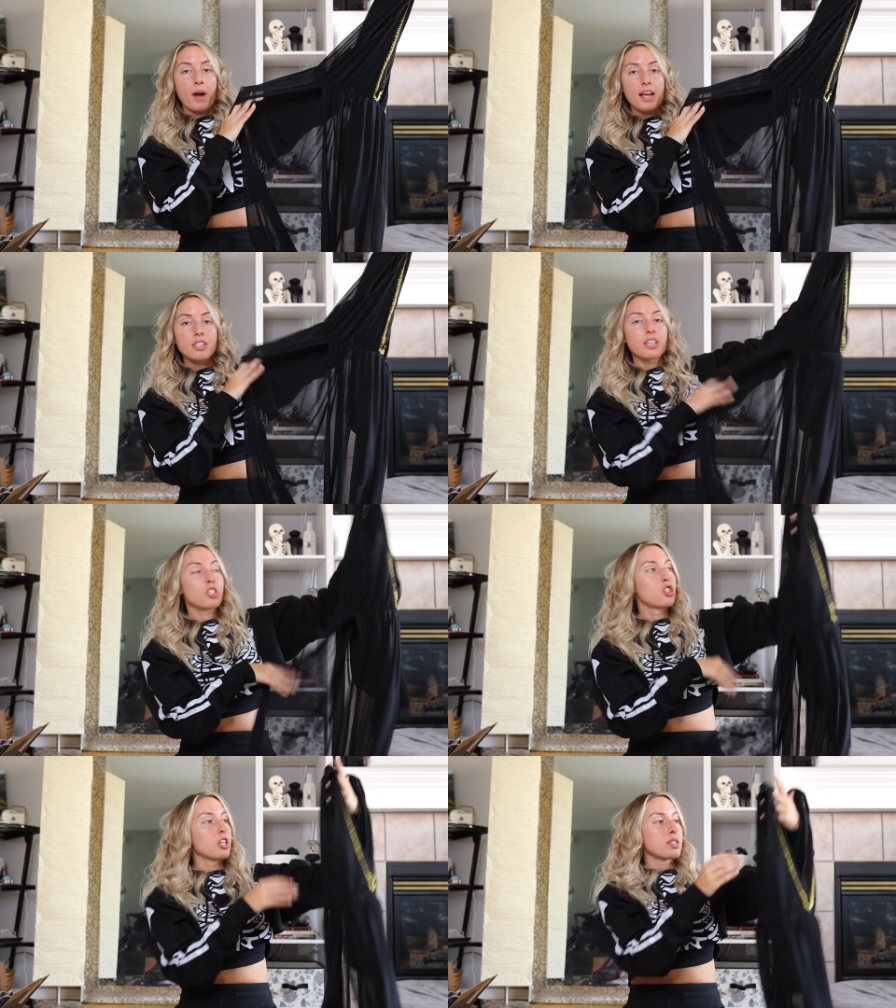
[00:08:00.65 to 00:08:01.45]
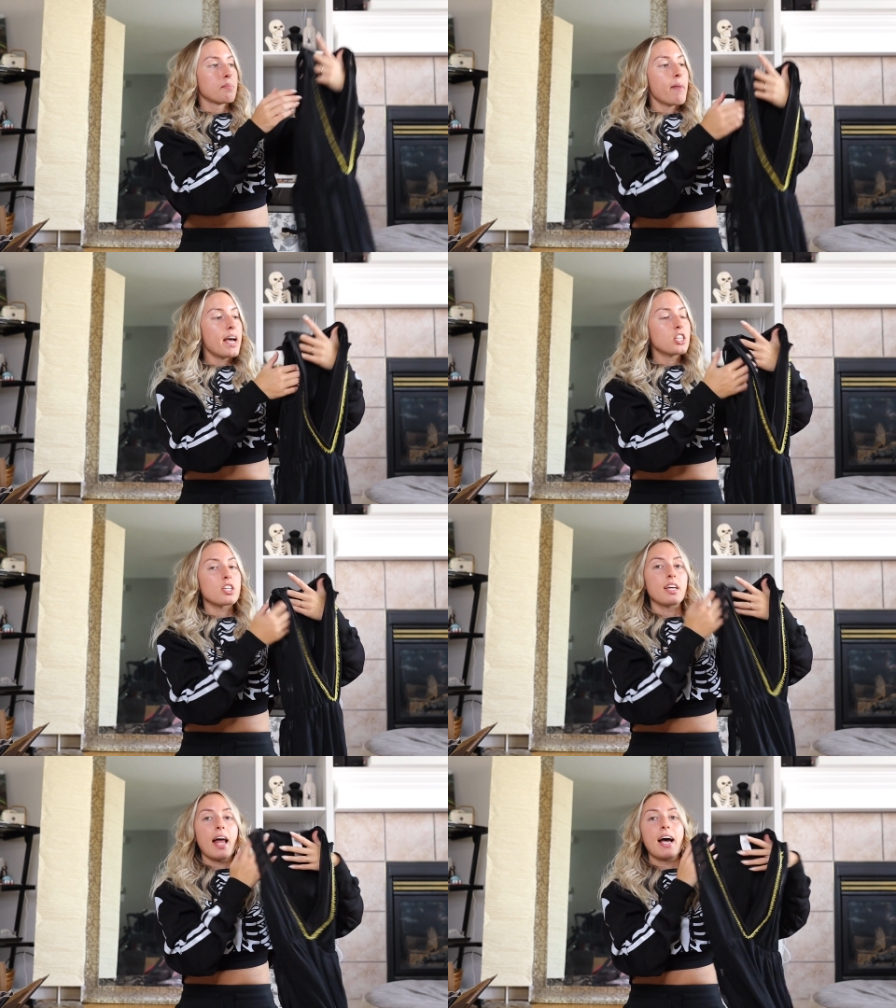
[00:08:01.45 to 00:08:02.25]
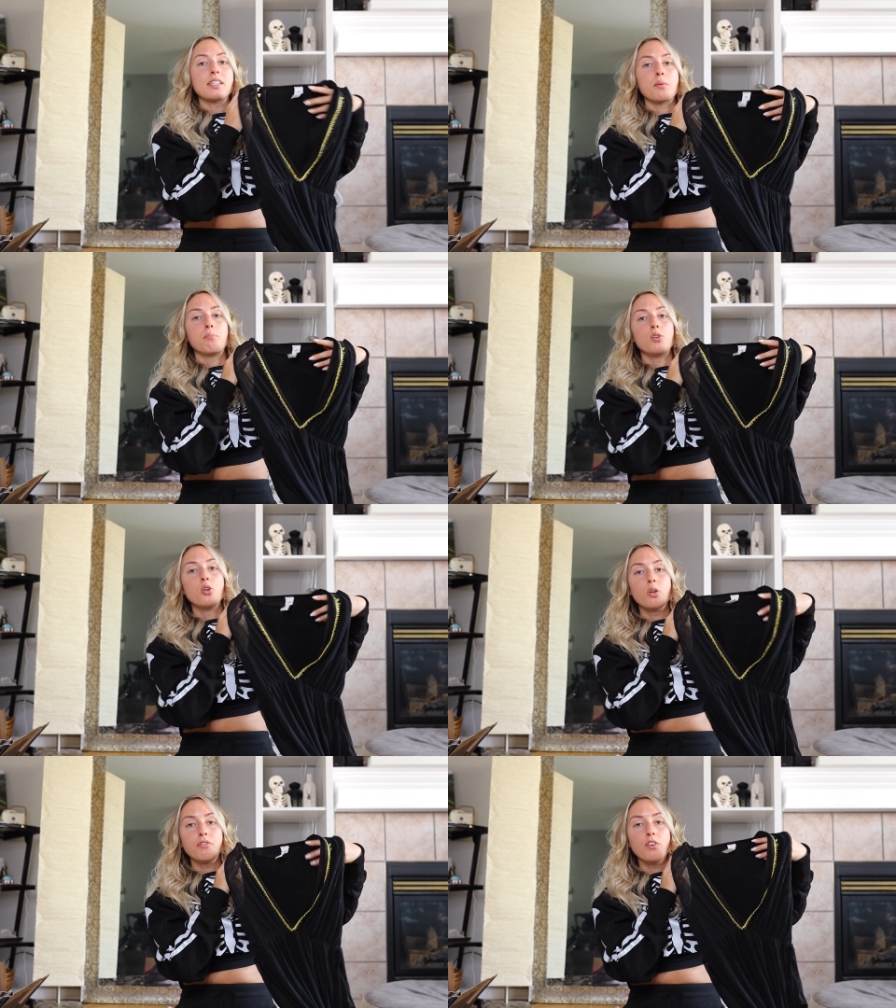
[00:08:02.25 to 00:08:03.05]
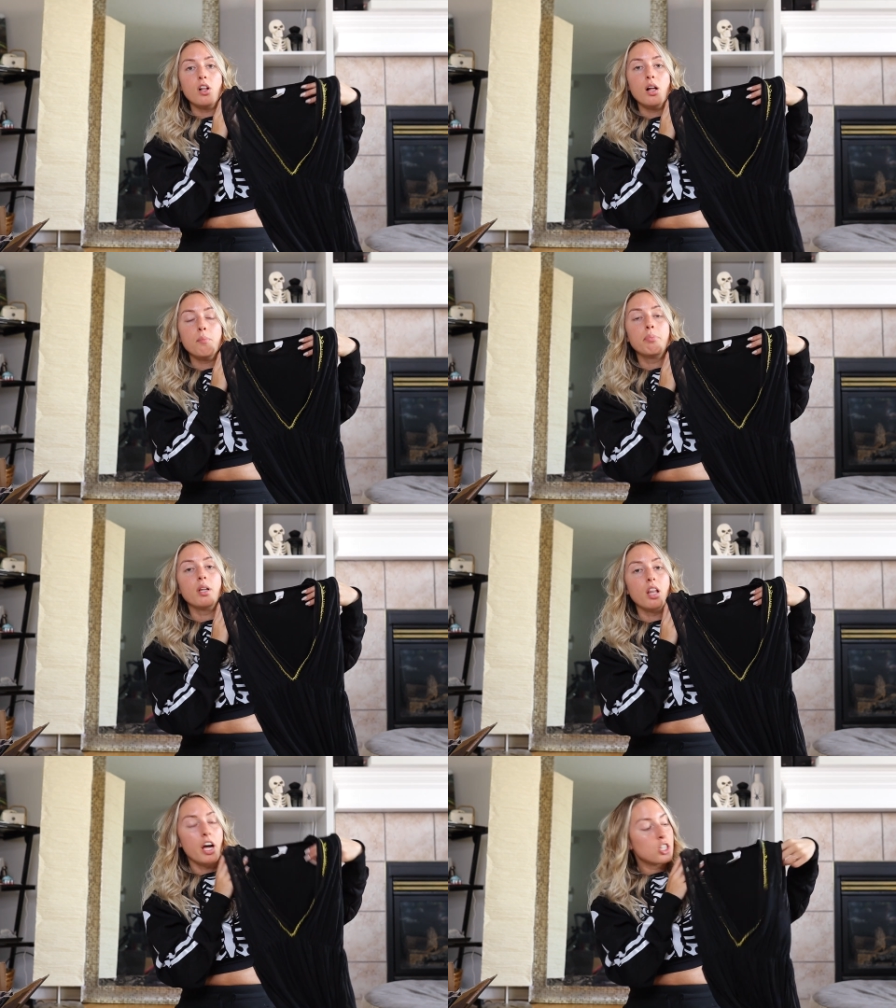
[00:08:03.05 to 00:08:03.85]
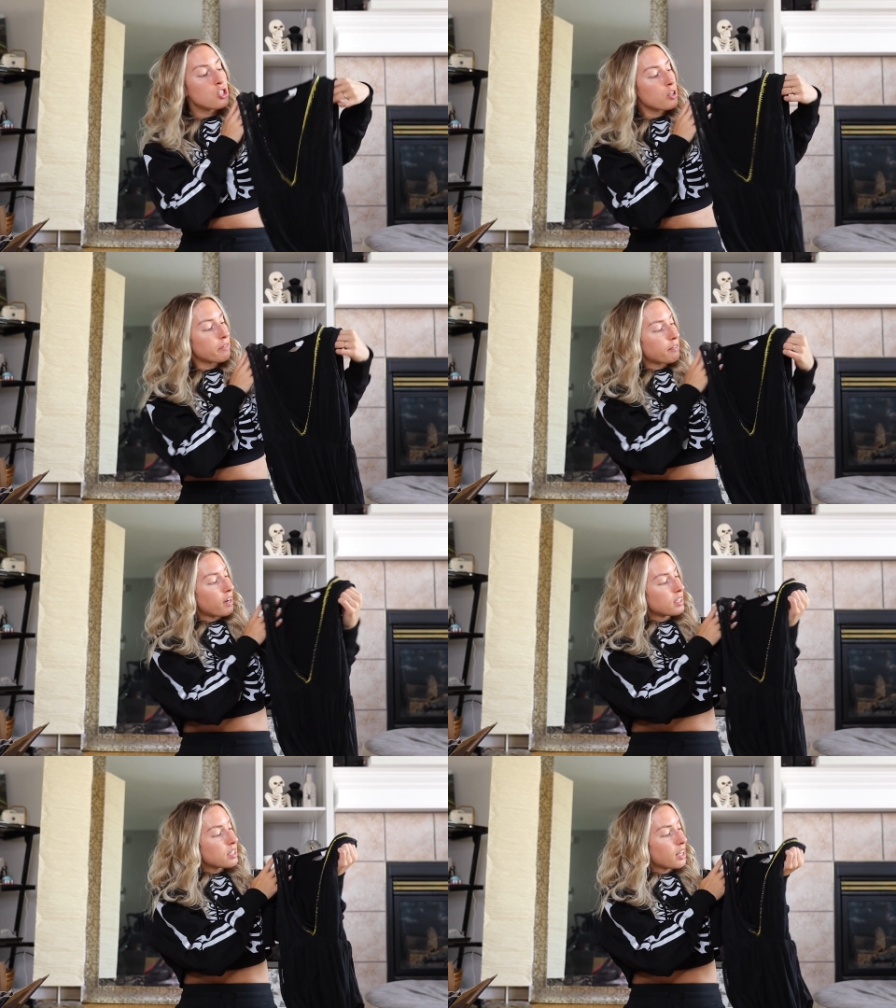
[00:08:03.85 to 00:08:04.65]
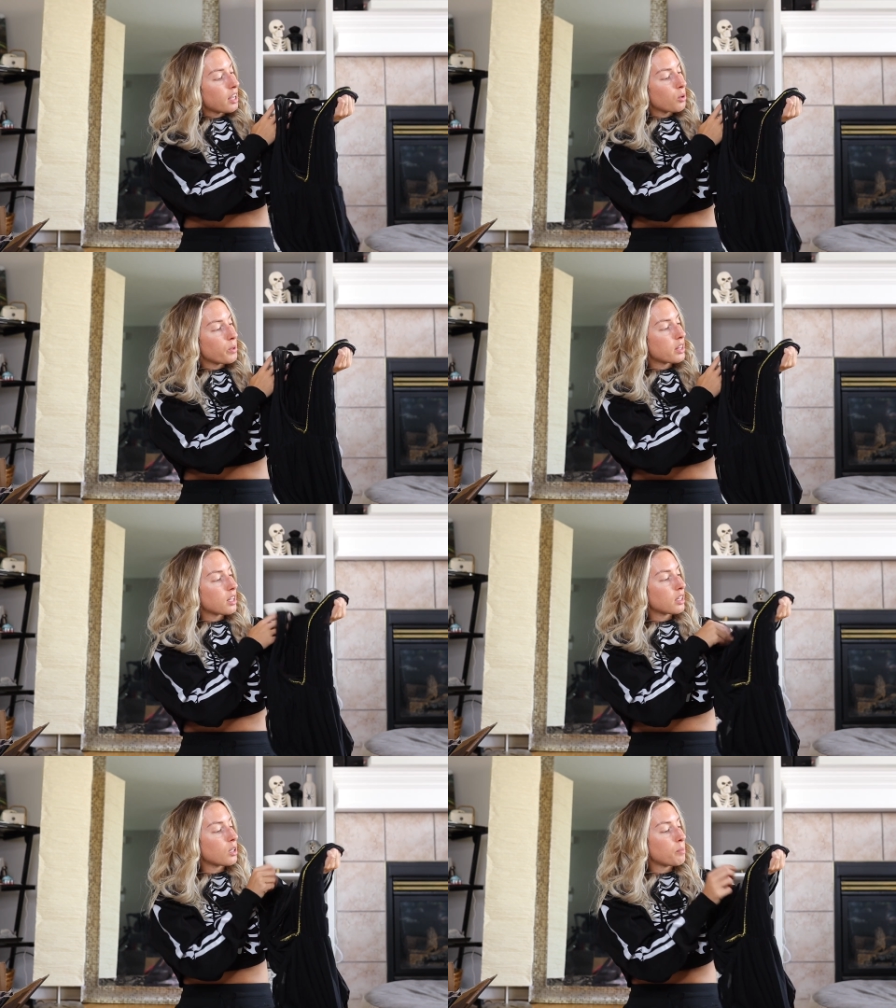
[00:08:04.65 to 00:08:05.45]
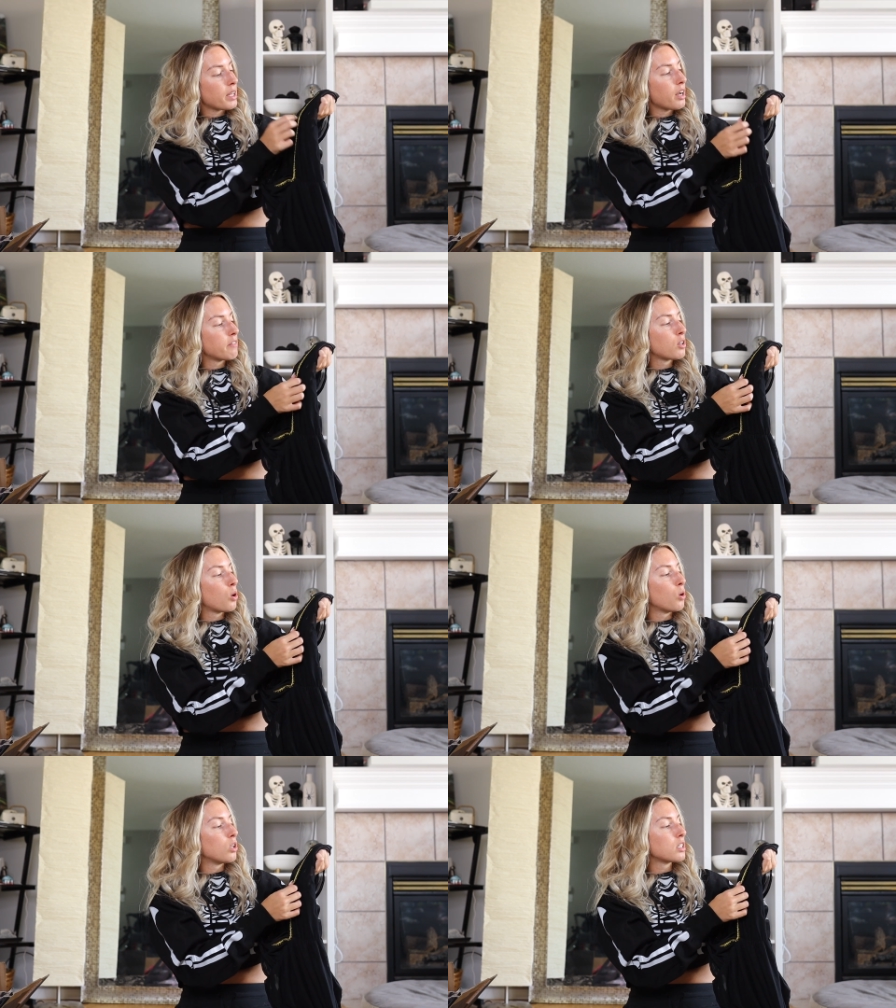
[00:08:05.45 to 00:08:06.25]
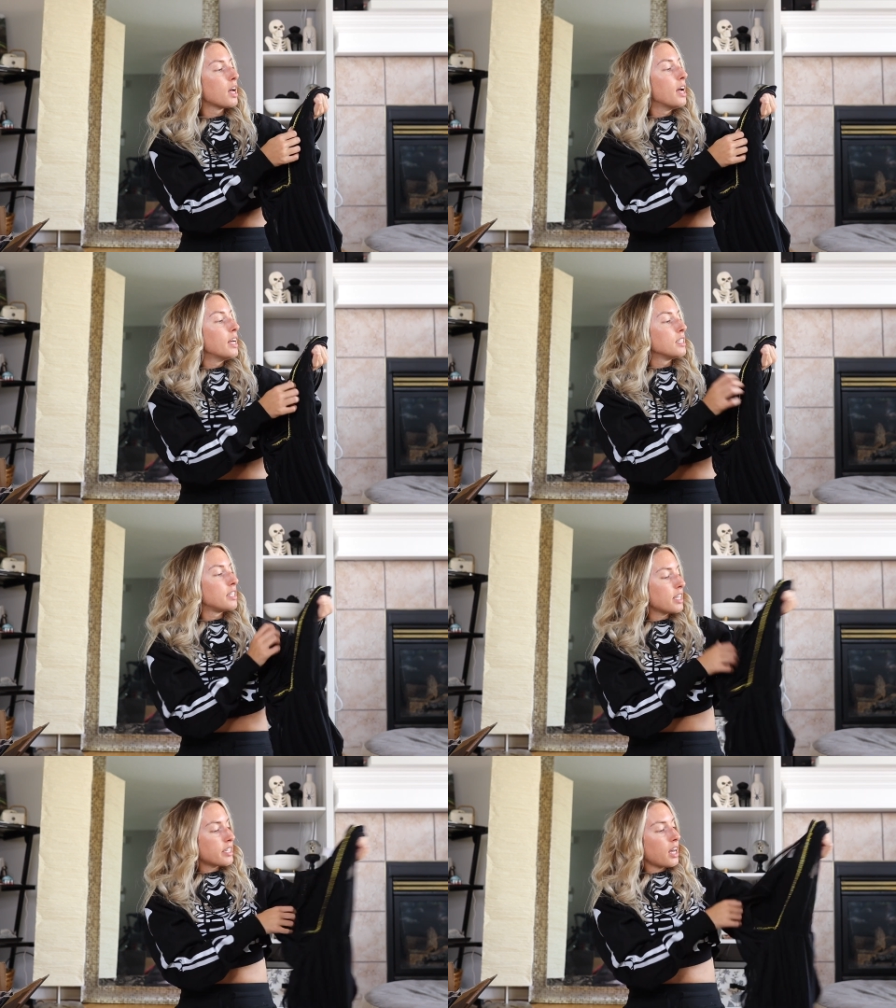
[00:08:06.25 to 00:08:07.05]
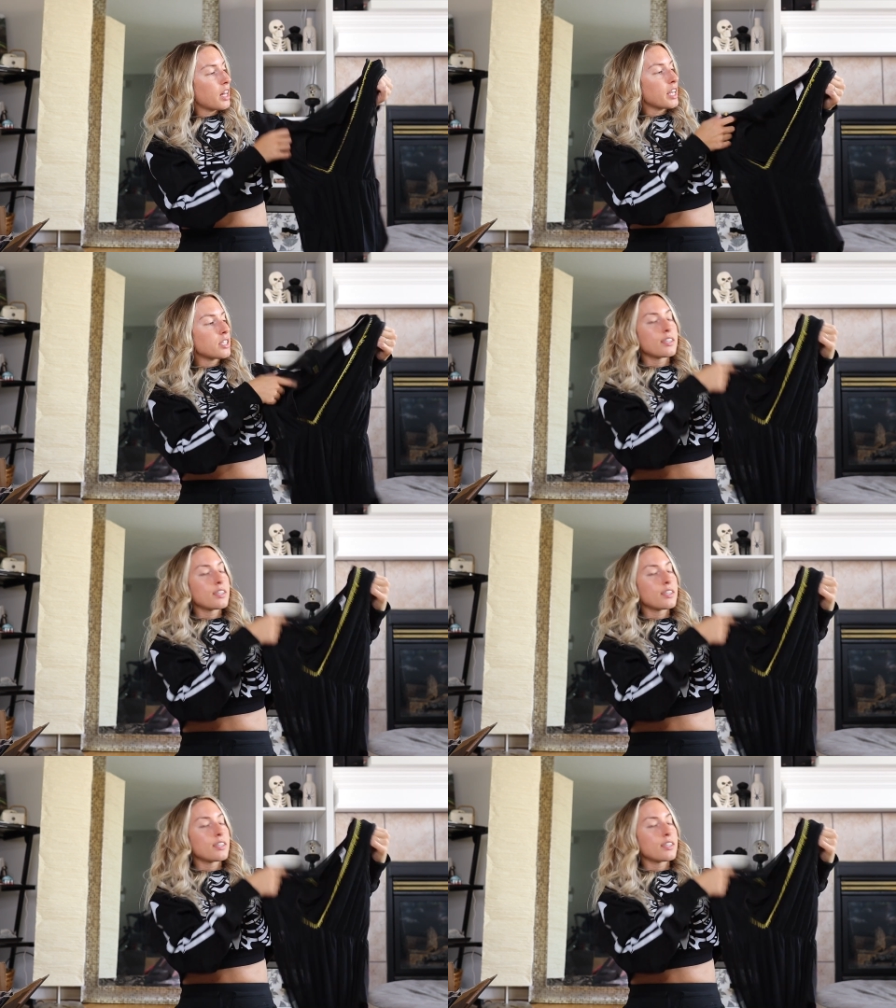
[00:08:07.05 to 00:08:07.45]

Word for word: rest is just mesh. It has a beautiful plunge front in it with a little bit of gold detailing.